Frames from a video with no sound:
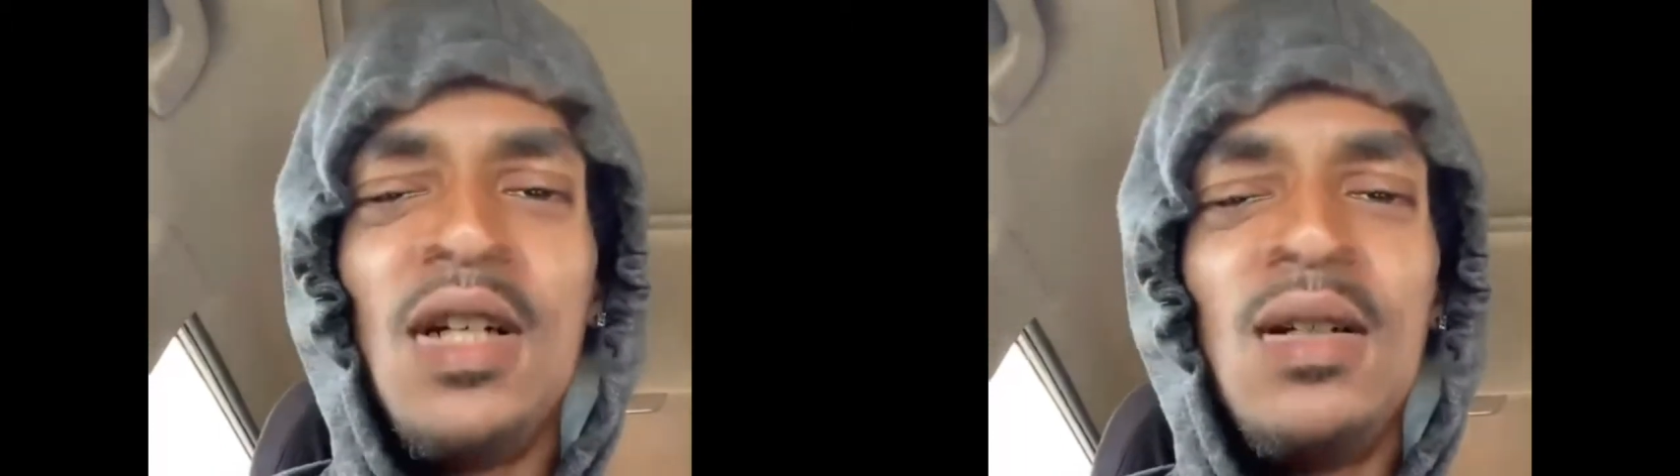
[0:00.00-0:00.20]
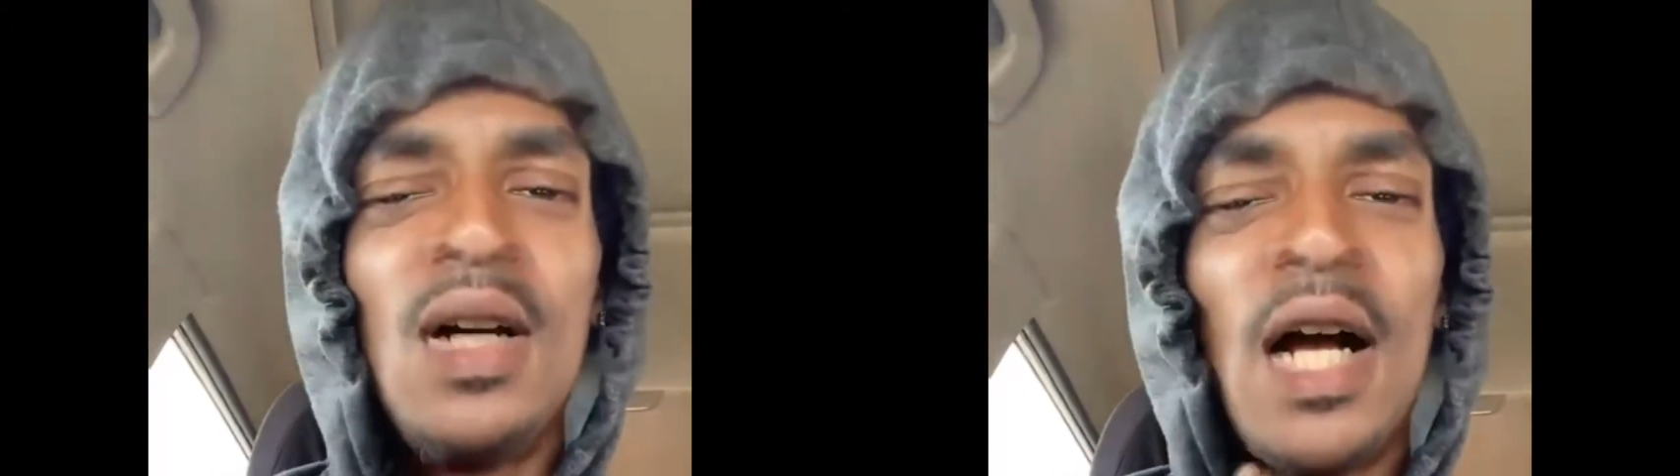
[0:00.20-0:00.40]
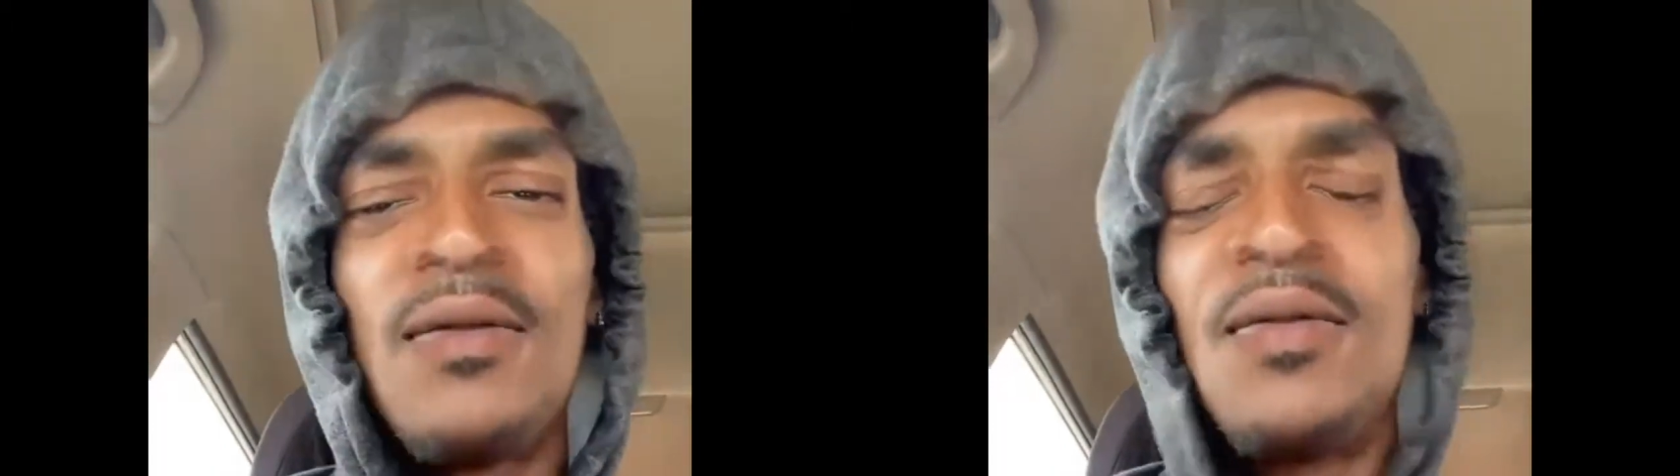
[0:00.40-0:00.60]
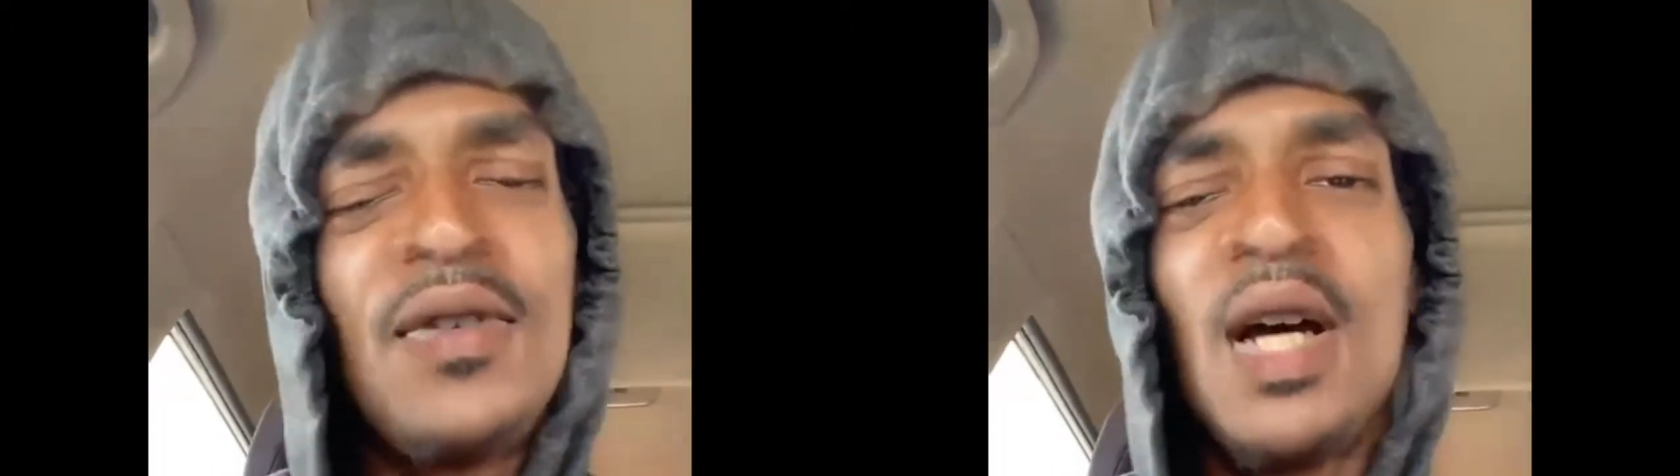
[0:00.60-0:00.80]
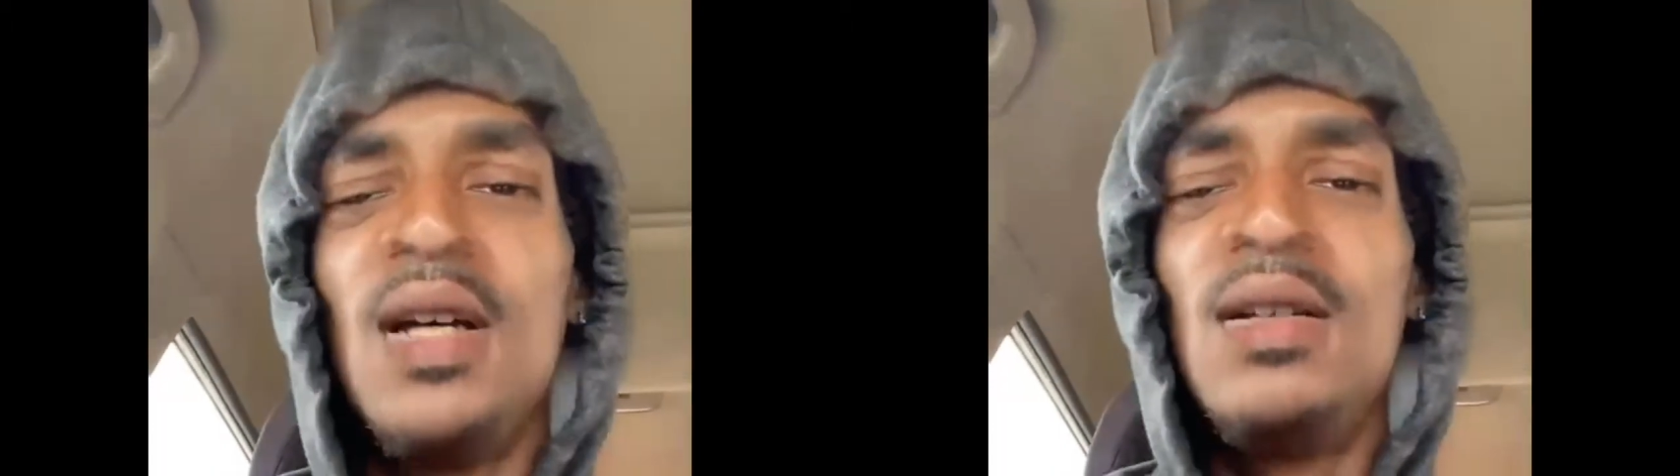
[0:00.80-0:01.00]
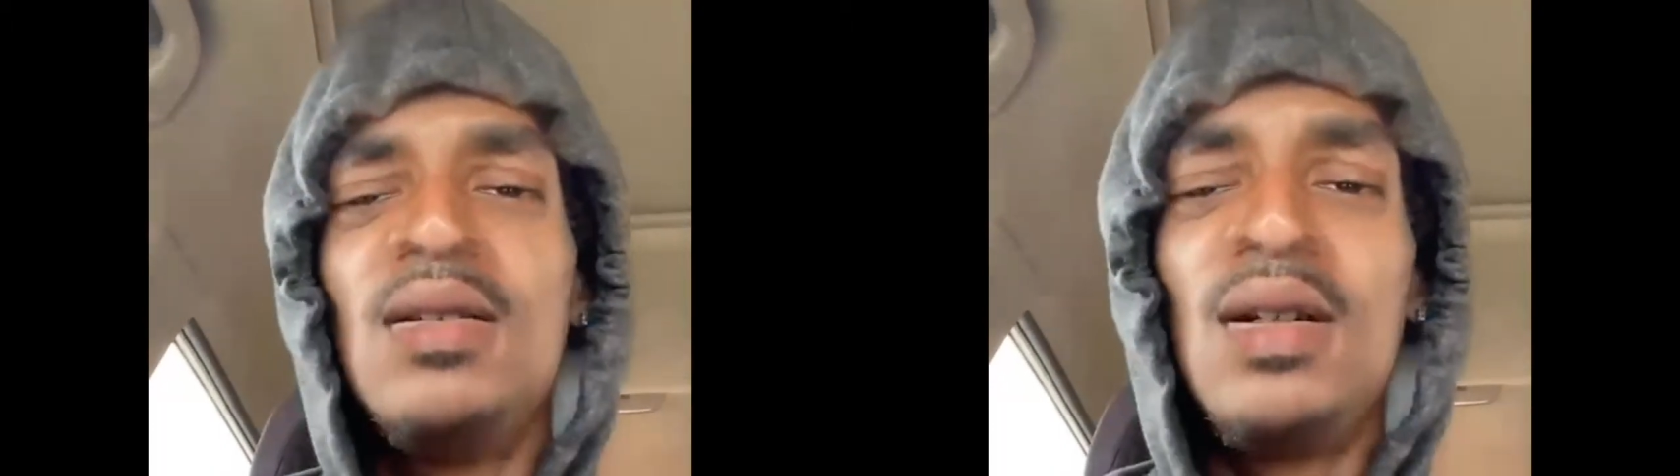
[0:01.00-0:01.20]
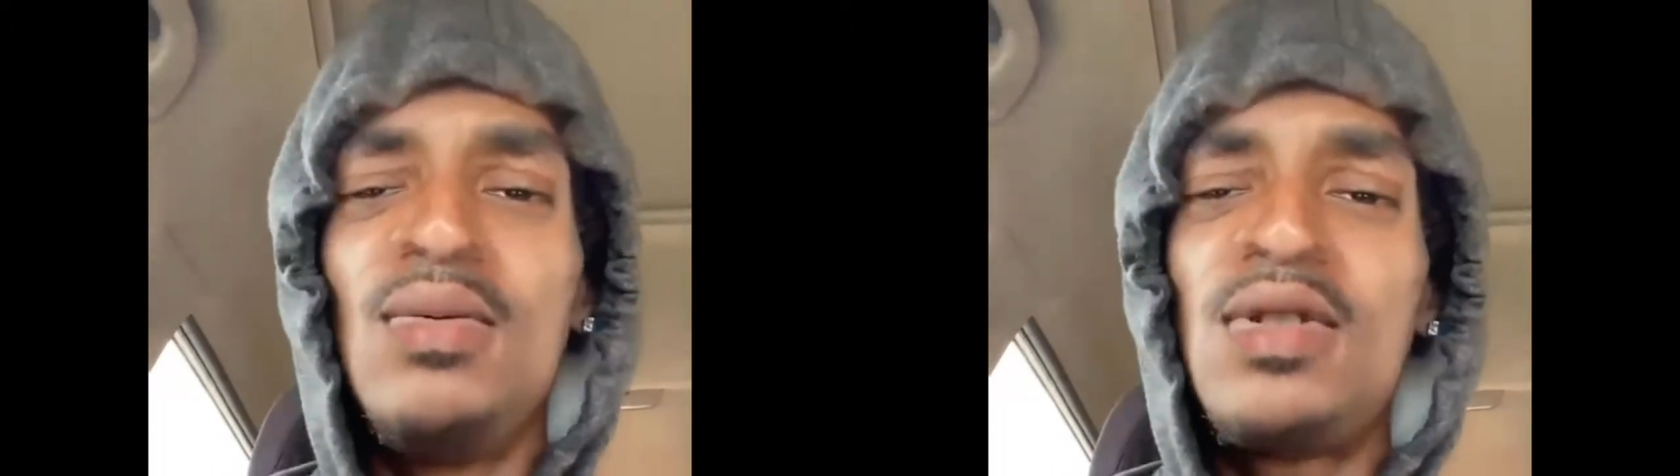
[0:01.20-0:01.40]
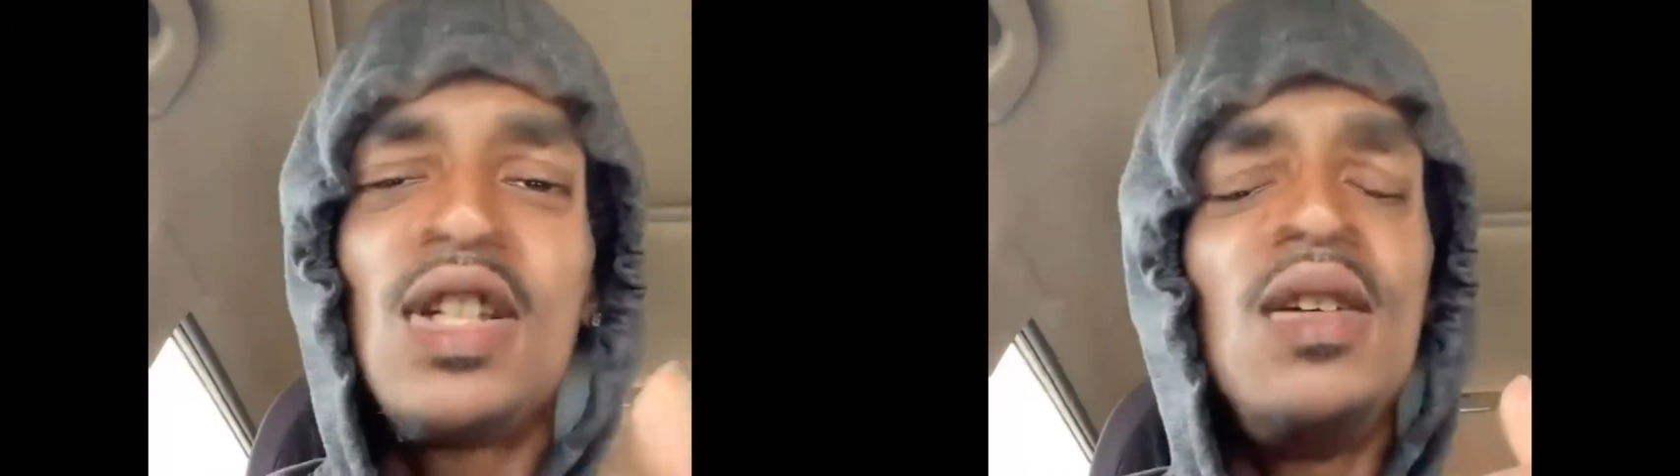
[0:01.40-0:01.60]
I fight. You know, you
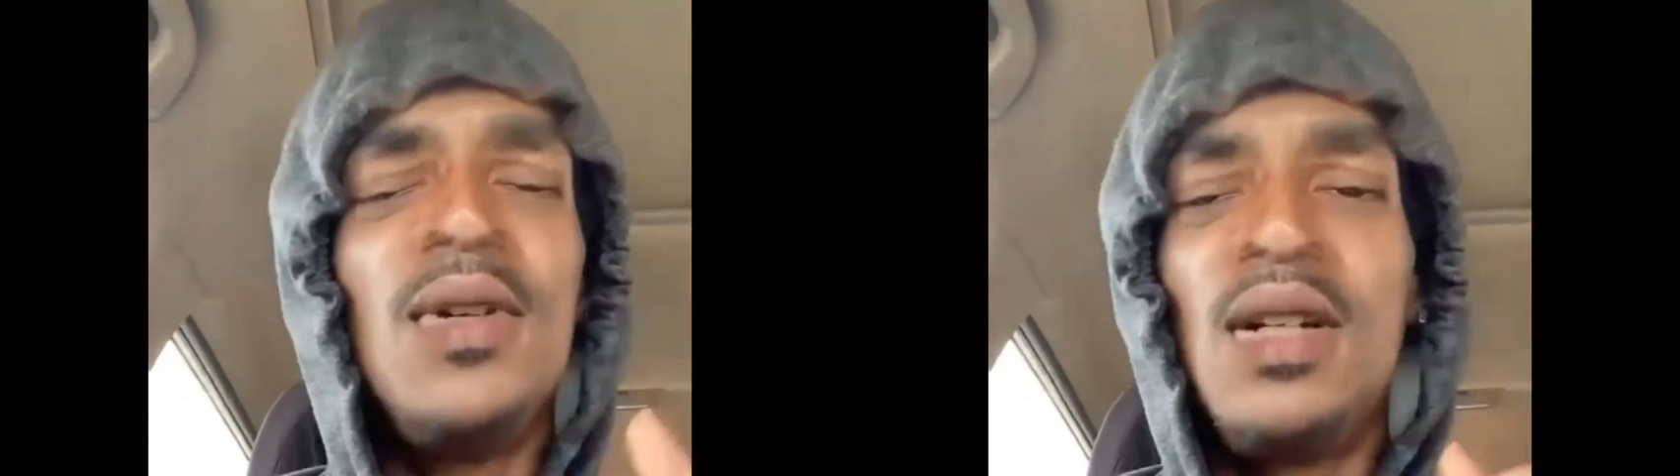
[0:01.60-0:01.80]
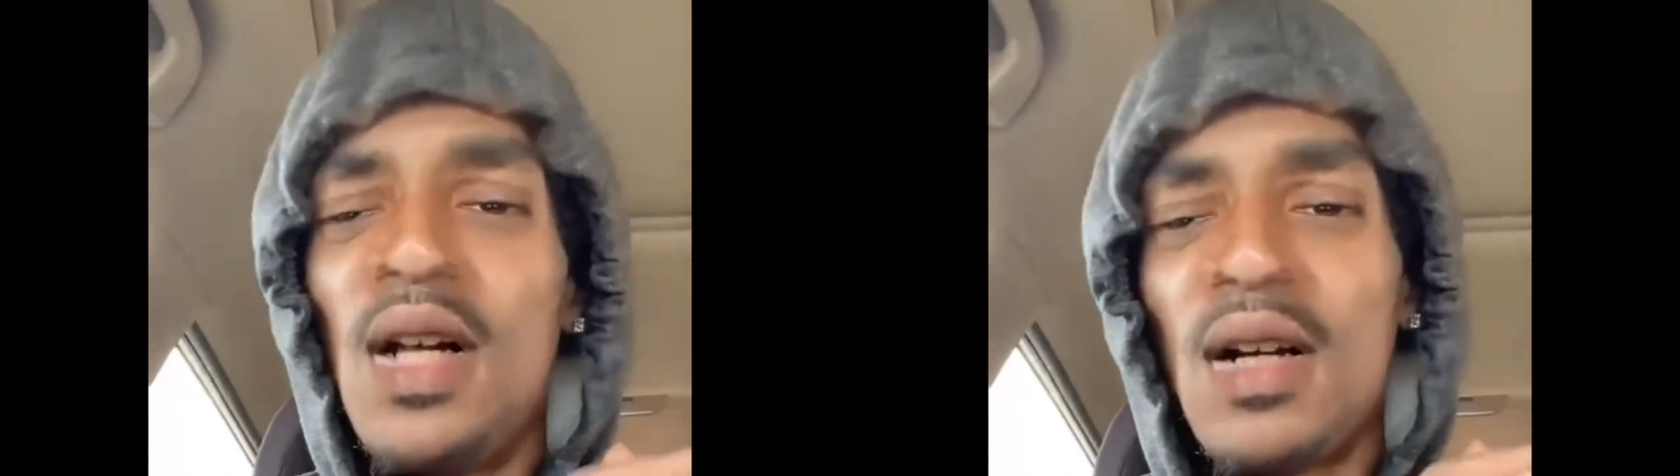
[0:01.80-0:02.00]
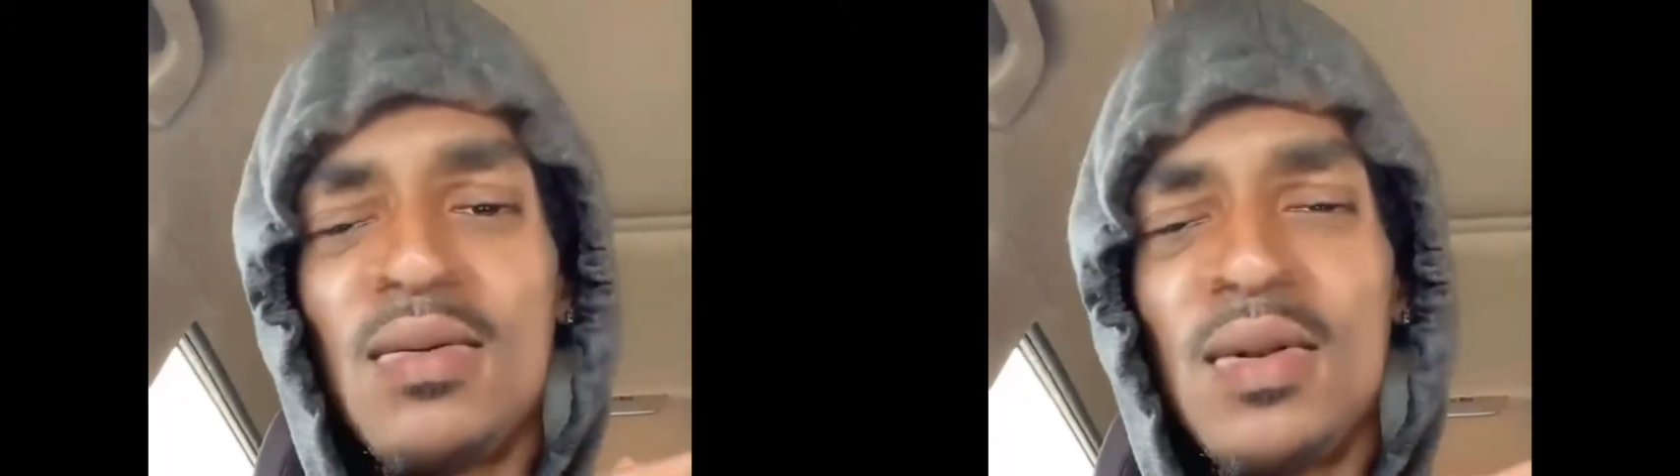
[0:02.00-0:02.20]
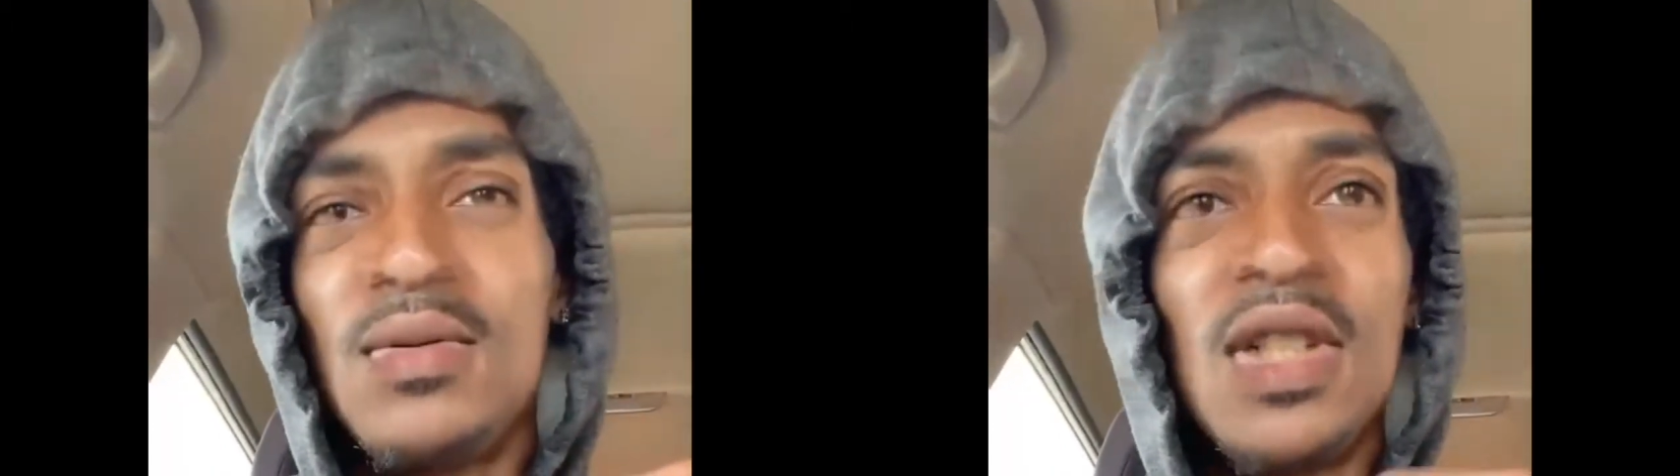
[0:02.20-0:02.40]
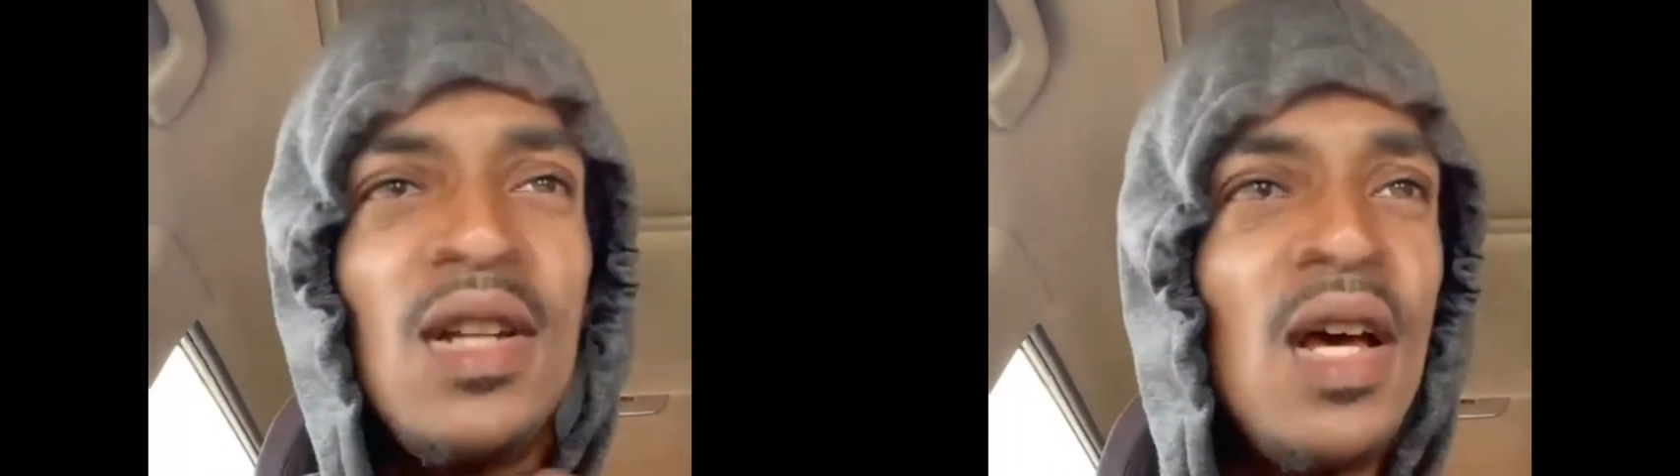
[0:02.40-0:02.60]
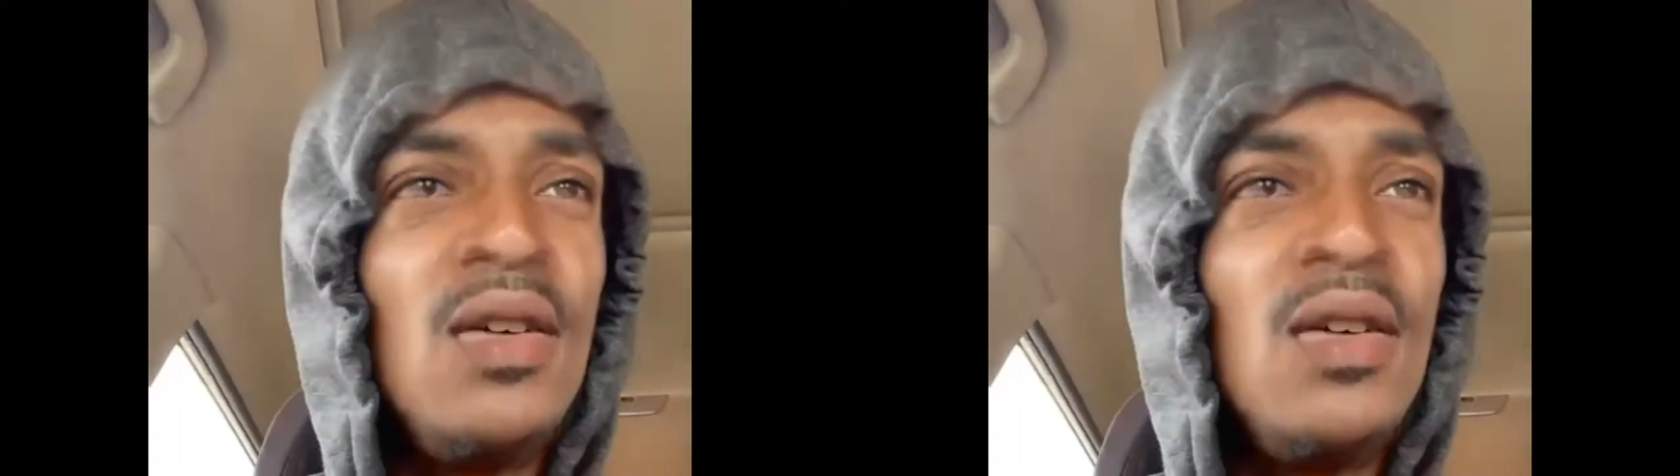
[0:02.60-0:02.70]
see me in locker room get down.